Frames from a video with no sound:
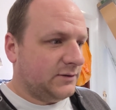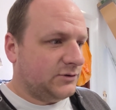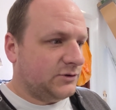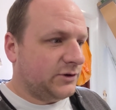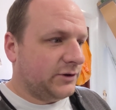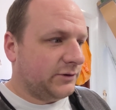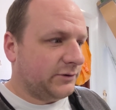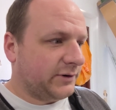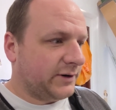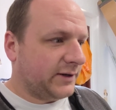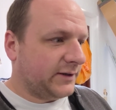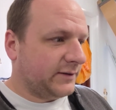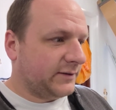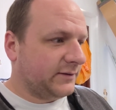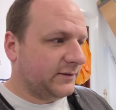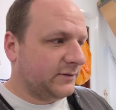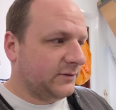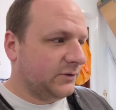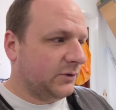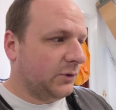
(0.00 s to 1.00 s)
during
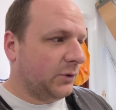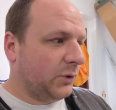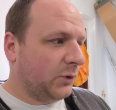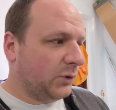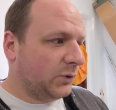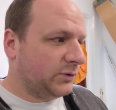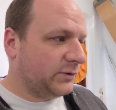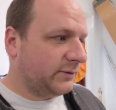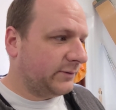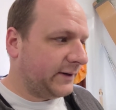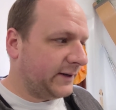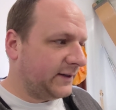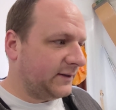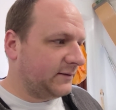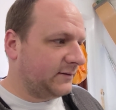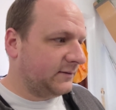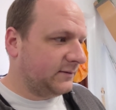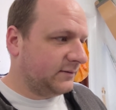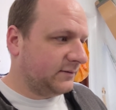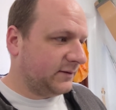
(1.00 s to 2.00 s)

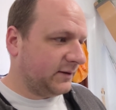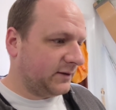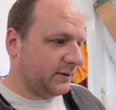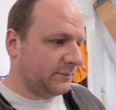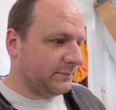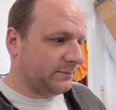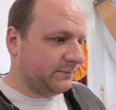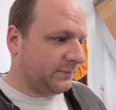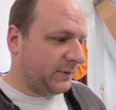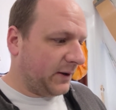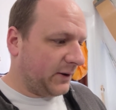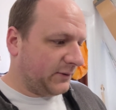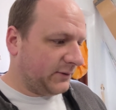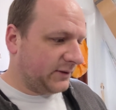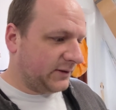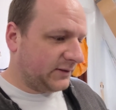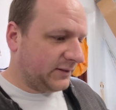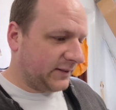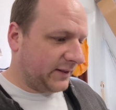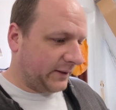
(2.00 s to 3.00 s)
ordering the
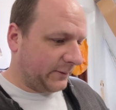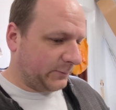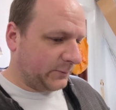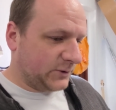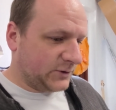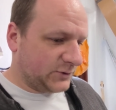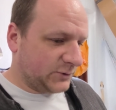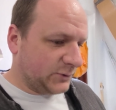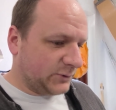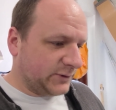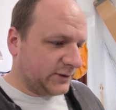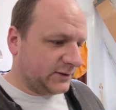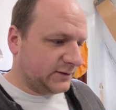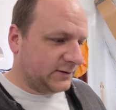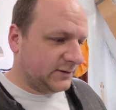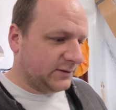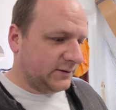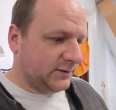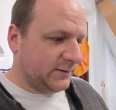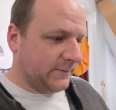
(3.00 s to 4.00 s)
component that was ordered
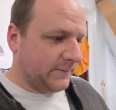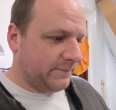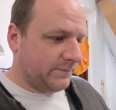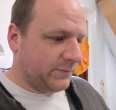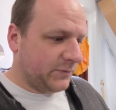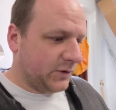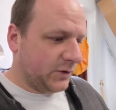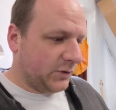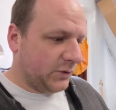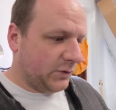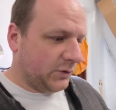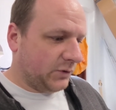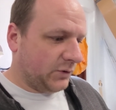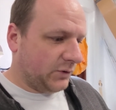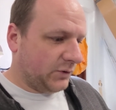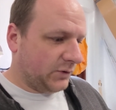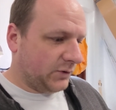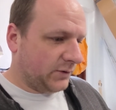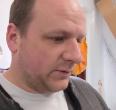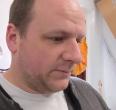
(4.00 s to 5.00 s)

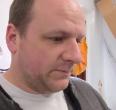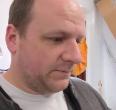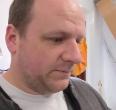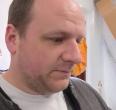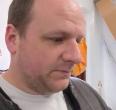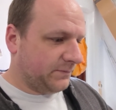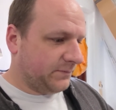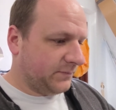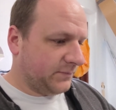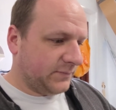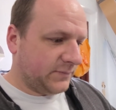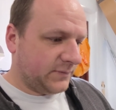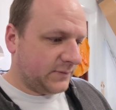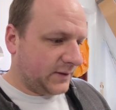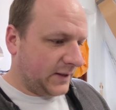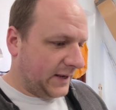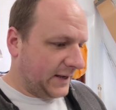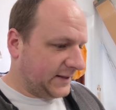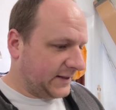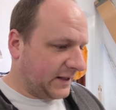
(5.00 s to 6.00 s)
or
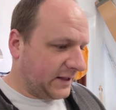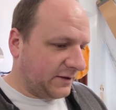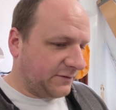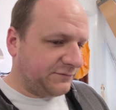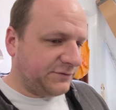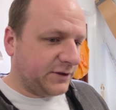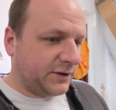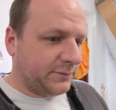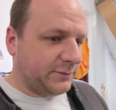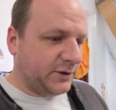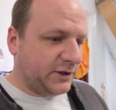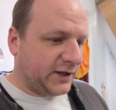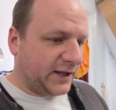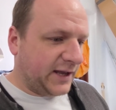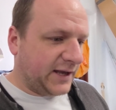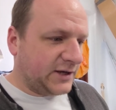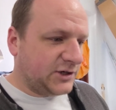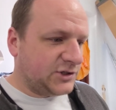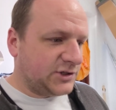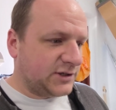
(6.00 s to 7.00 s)
in any of the
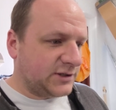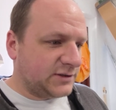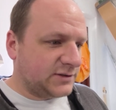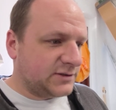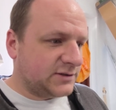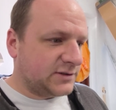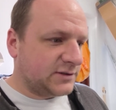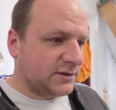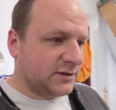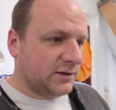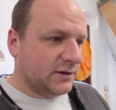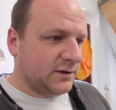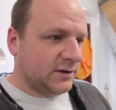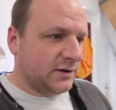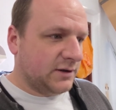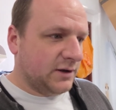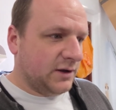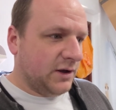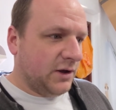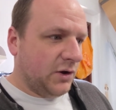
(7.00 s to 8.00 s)
communications
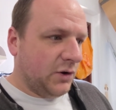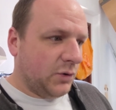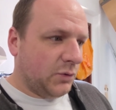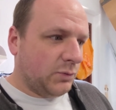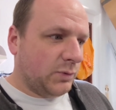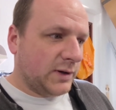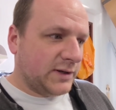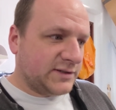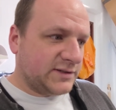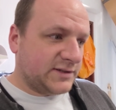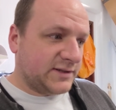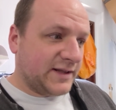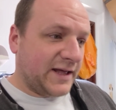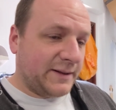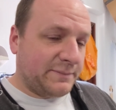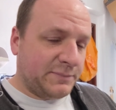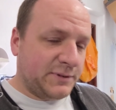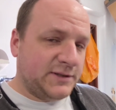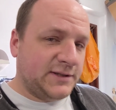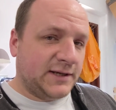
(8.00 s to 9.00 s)
was
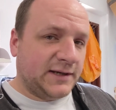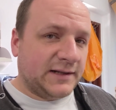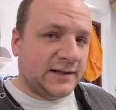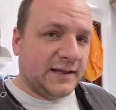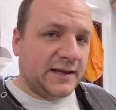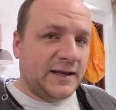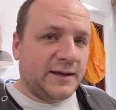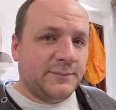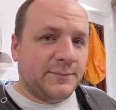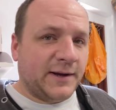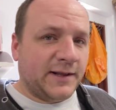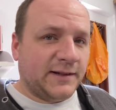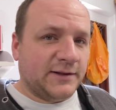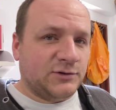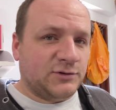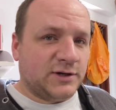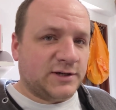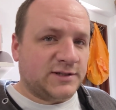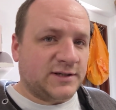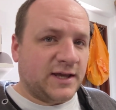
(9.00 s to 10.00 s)
that particular email
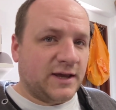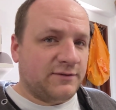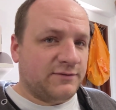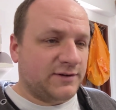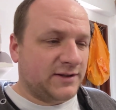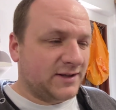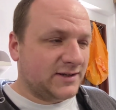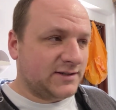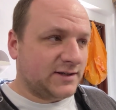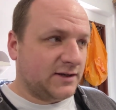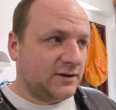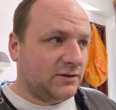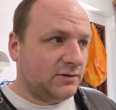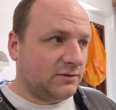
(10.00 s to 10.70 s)
address given as